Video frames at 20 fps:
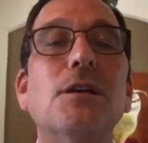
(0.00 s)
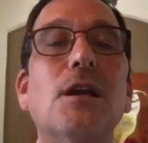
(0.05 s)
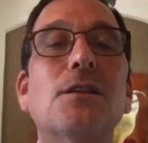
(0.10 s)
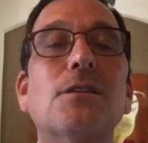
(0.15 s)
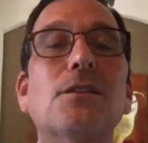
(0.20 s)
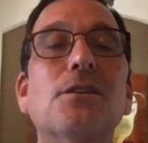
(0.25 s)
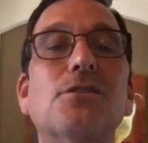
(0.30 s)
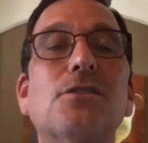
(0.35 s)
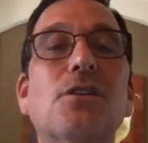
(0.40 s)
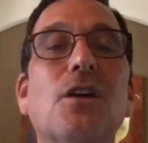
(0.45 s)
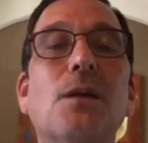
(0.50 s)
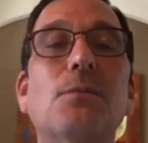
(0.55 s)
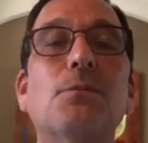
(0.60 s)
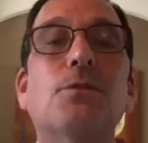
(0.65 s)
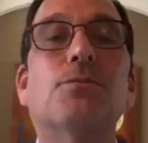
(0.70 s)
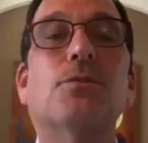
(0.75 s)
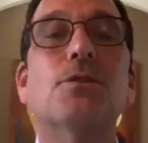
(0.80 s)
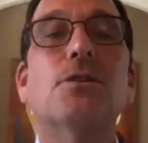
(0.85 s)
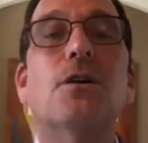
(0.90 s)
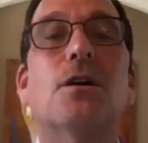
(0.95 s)
at this time
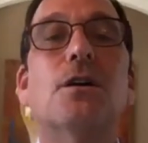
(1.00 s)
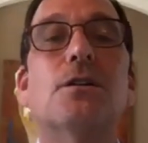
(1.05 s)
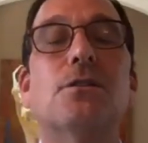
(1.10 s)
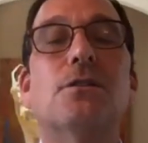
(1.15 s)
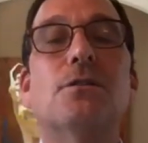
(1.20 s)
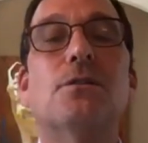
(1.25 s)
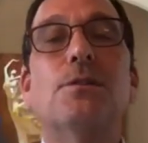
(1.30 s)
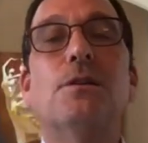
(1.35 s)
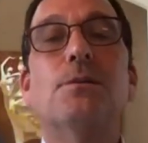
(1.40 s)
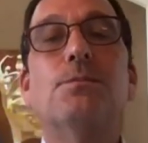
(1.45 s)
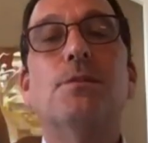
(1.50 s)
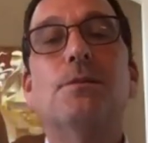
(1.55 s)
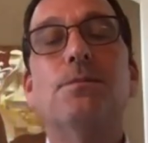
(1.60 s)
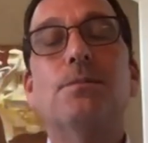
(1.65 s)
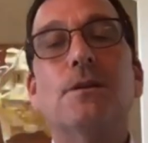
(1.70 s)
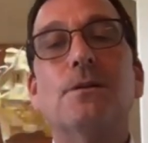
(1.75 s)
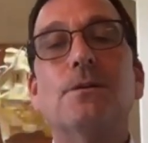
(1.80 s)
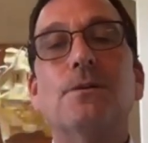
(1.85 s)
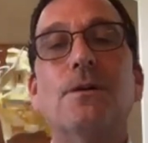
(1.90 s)
in regard to the PPP.